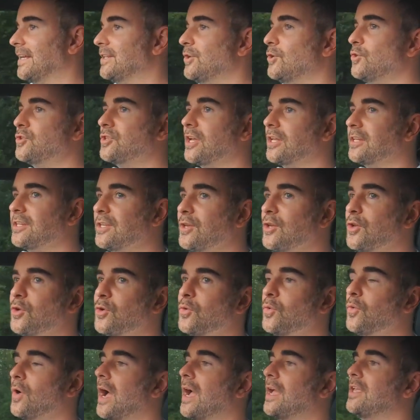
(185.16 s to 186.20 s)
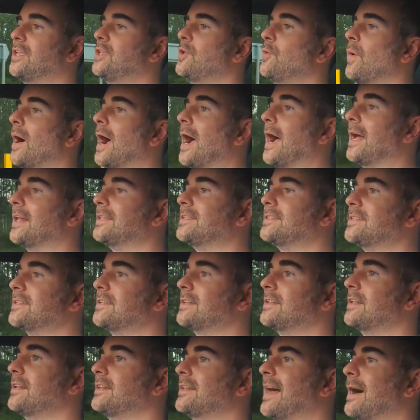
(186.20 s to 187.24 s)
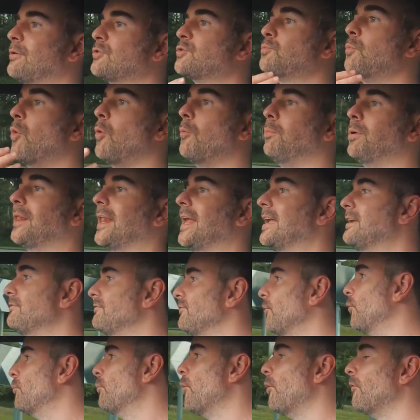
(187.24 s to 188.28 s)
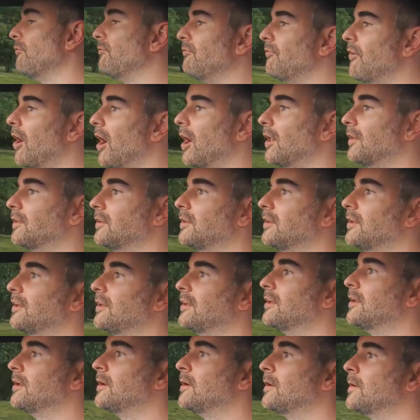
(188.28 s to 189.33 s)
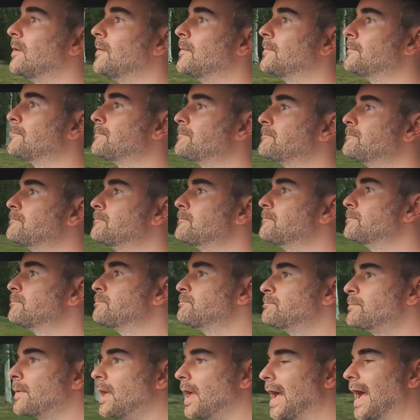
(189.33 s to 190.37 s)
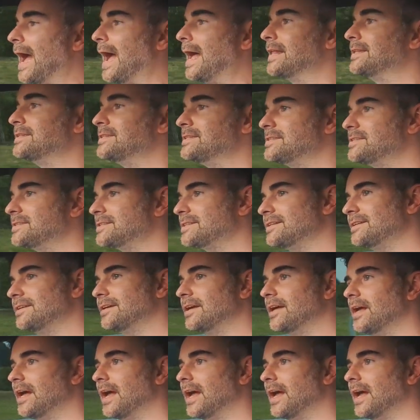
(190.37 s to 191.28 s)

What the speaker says: and you said you had, that was more playful, more fun. Yeah, that was so much fun. So much fun.